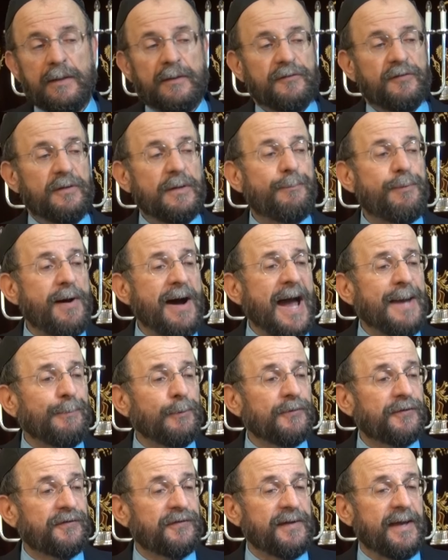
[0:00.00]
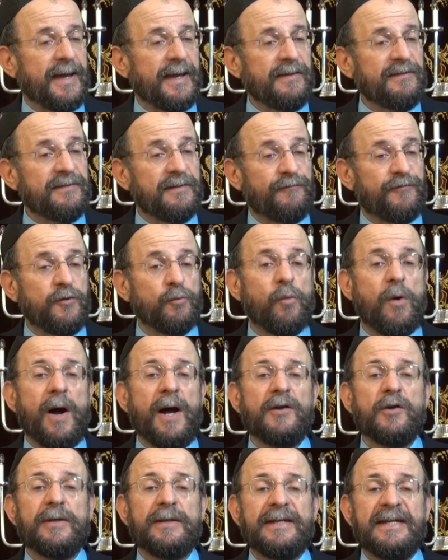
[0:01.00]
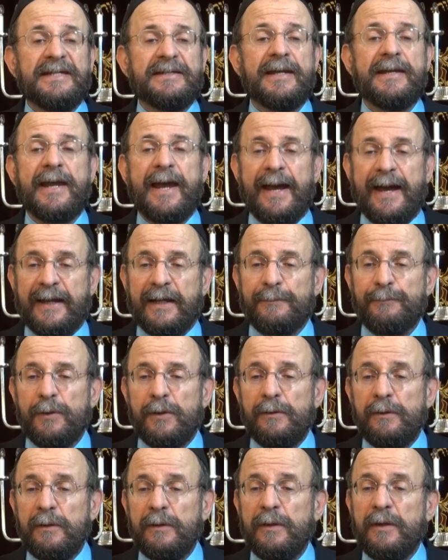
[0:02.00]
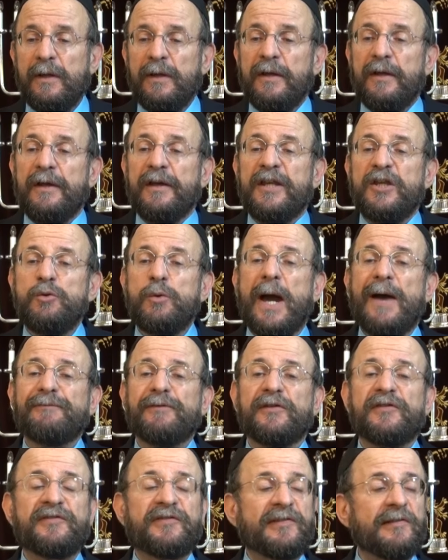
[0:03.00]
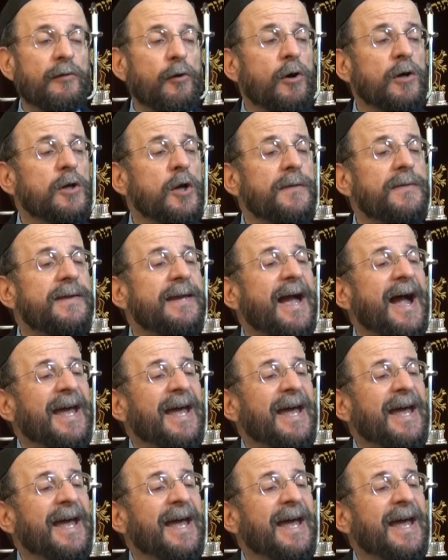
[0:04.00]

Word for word: So the Bible says if you want to eat an animal, you have to slaughter the